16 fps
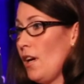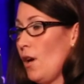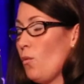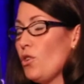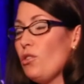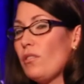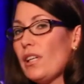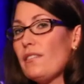And
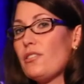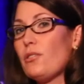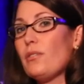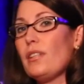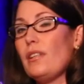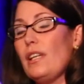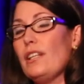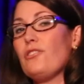when you get to
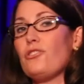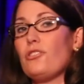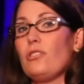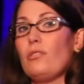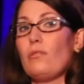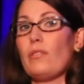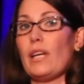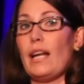an
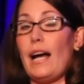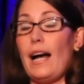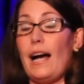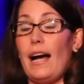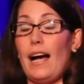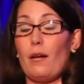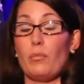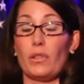issue that
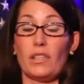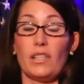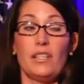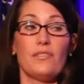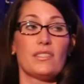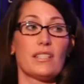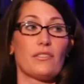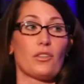I
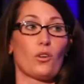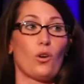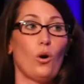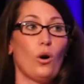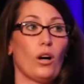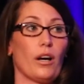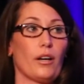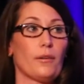believe is at the
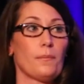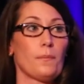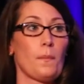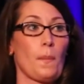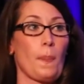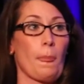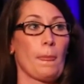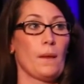core
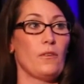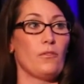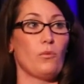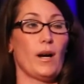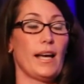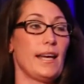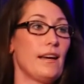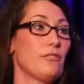of
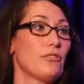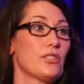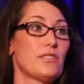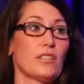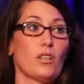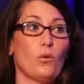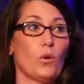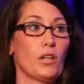why every
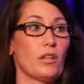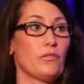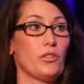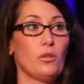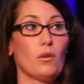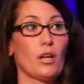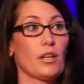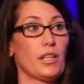single one of
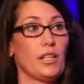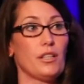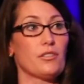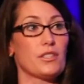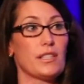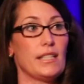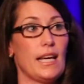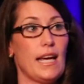you are here
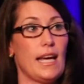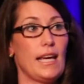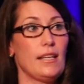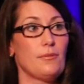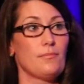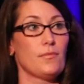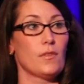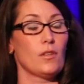
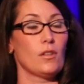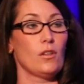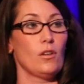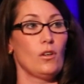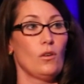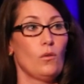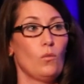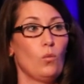today,
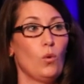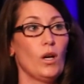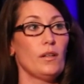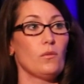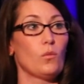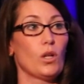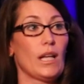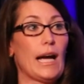
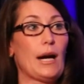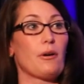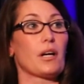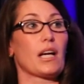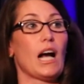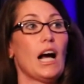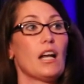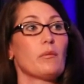what will our
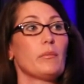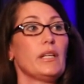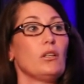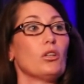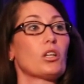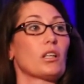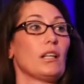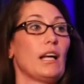economy
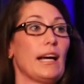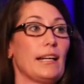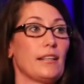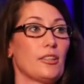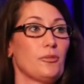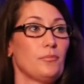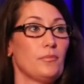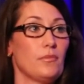look
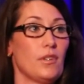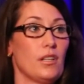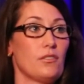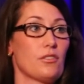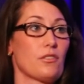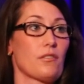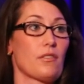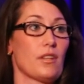like
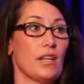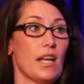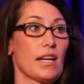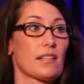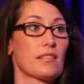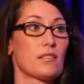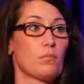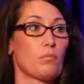under the
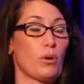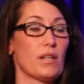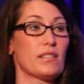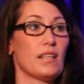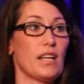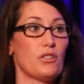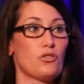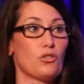next
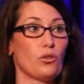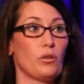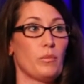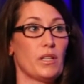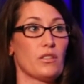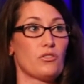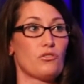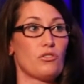presidential
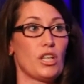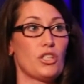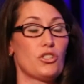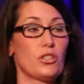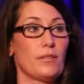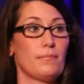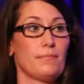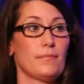
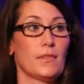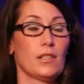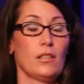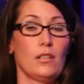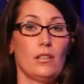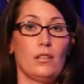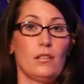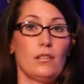administration?
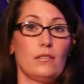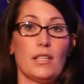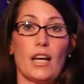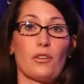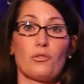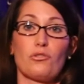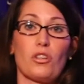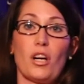
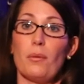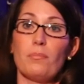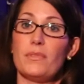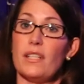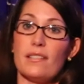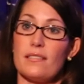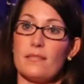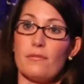Donald Trump
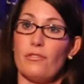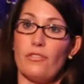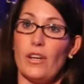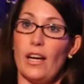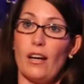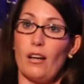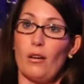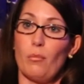doesn't
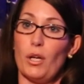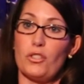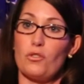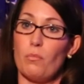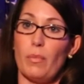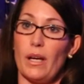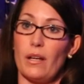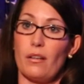fare
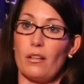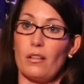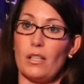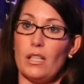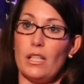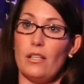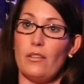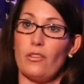much better
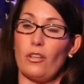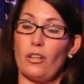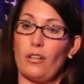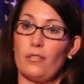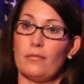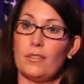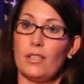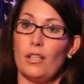either.
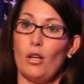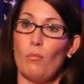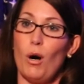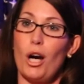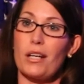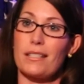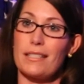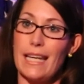
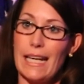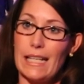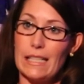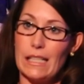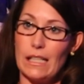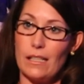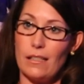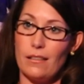Mark
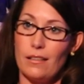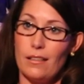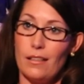Zandi,